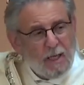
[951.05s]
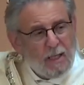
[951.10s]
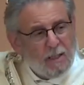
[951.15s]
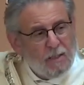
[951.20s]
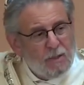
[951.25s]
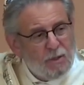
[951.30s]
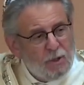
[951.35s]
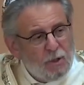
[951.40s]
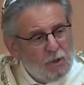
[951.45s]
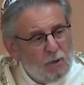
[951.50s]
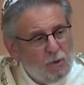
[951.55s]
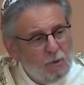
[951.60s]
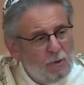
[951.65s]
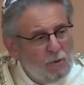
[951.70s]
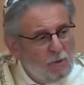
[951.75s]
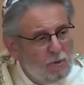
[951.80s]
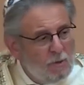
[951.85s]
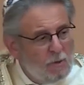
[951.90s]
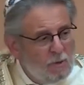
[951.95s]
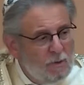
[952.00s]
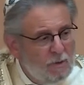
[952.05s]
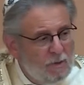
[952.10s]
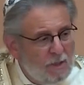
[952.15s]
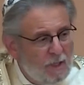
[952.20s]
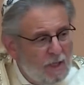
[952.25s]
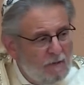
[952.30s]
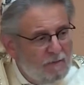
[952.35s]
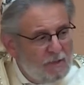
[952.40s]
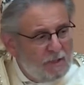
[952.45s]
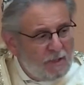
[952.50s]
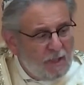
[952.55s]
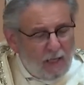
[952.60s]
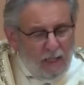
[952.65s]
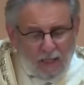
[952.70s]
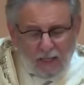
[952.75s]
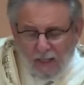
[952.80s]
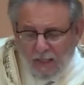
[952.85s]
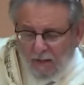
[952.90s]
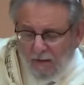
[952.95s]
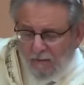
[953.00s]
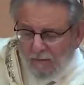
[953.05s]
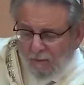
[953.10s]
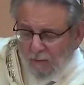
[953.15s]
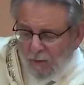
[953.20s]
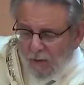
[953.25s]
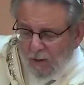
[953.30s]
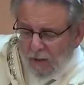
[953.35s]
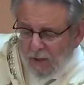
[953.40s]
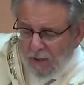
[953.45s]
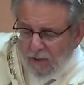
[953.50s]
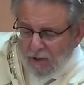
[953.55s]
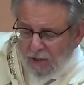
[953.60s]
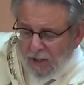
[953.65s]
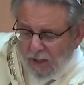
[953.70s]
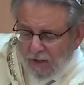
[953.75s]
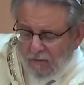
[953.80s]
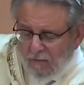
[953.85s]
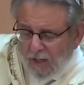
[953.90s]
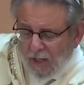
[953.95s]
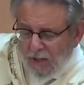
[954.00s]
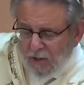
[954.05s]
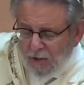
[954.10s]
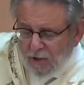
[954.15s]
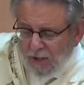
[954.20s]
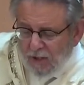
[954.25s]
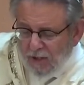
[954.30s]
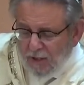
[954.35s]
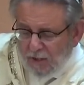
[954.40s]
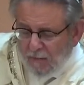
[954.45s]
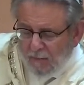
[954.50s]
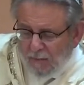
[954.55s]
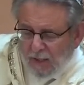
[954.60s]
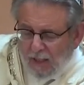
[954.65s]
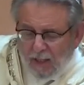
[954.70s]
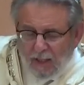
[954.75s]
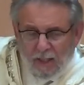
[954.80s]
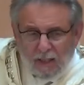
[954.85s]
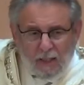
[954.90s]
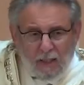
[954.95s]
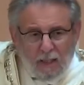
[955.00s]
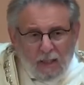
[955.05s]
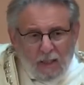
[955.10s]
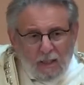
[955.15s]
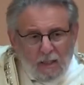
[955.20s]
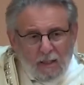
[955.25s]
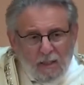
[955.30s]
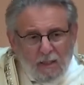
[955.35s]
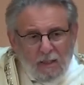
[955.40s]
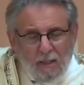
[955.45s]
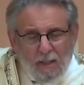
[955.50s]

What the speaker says: as Jews have said for generations and millennia,